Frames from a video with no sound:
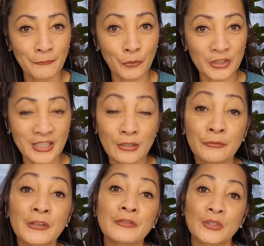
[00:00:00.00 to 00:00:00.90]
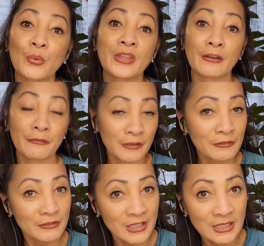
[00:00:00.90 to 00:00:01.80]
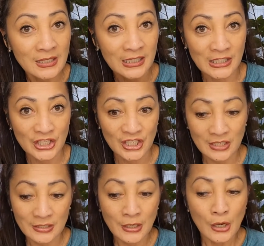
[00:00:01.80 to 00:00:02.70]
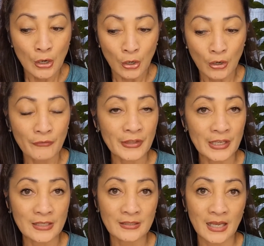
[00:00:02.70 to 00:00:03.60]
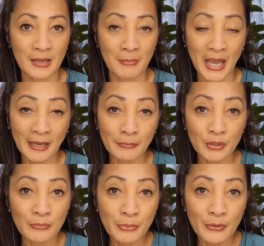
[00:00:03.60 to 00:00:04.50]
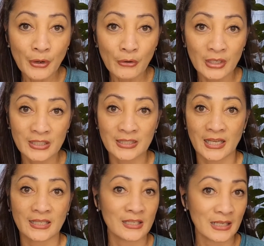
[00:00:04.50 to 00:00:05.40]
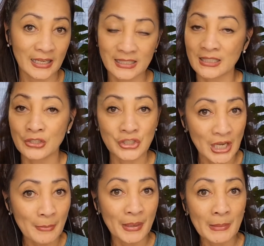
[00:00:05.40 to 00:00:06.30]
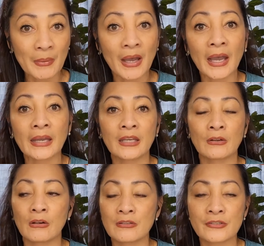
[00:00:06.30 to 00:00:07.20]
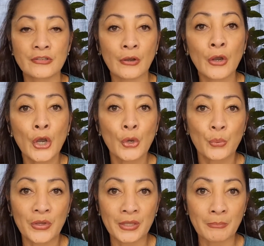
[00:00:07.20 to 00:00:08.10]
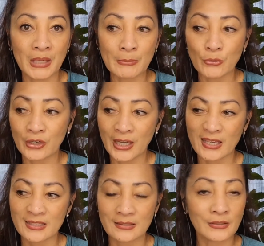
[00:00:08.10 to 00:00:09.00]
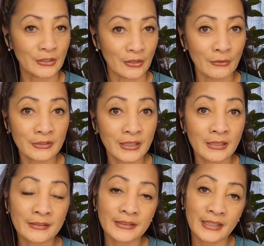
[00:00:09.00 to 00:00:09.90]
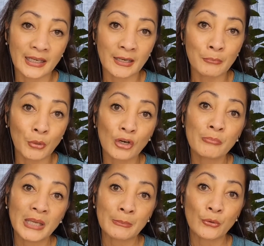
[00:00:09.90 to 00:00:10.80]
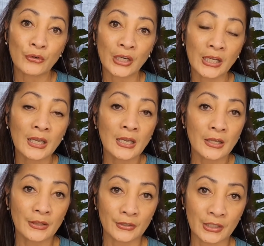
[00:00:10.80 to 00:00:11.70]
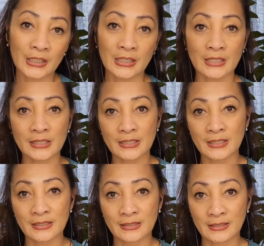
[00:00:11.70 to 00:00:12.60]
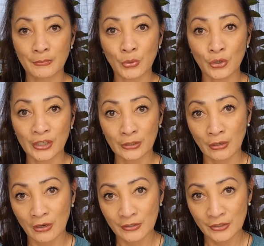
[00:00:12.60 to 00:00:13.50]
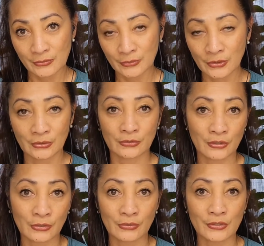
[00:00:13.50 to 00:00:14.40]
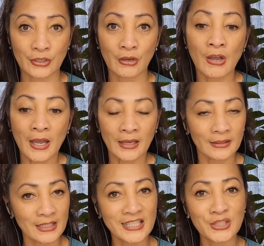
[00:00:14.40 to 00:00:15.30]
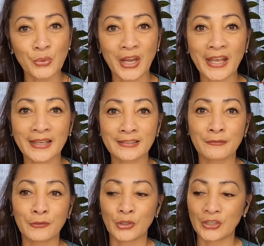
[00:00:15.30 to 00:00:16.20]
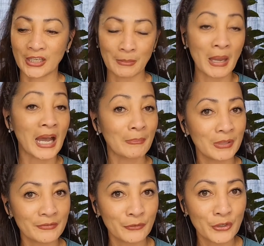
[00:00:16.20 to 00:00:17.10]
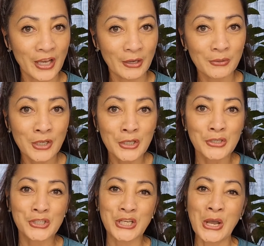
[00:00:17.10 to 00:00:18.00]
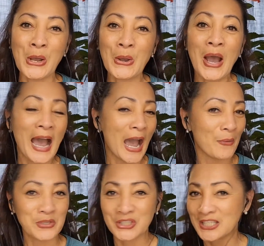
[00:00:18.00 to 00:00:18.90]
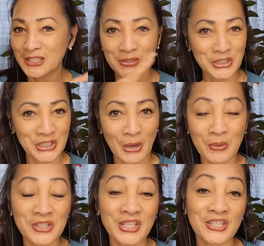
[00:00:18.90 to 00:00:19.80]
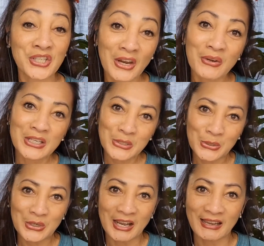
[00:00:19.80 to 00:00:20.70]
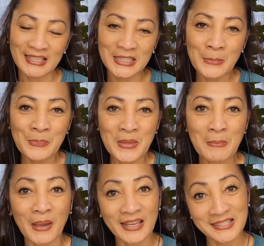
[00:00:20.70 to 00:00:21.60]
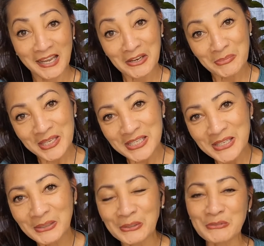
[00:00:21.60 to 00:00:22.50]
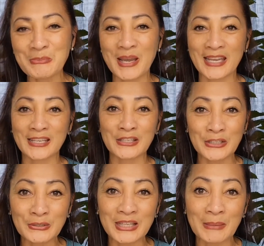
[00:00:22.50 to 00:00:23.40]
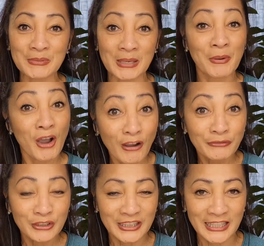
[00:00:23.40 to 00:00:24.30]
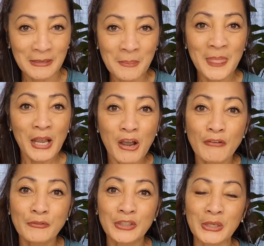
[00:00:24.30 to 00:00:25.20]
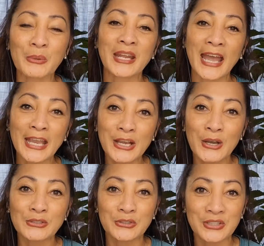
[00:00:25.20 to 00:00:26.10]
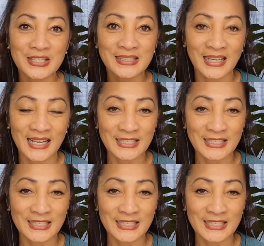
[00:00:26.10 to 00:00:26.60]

14 or 15, with the 15 inches of this MacBook Pro, it's gonna, like I said, jump up high. And also with the memory, has, you know, the more memory there is, the more it costs you too. So this is what I can afford, and I'm happy for now. So I was just sharing to you guys my excitement of my new laptop. Hopefully when I go to this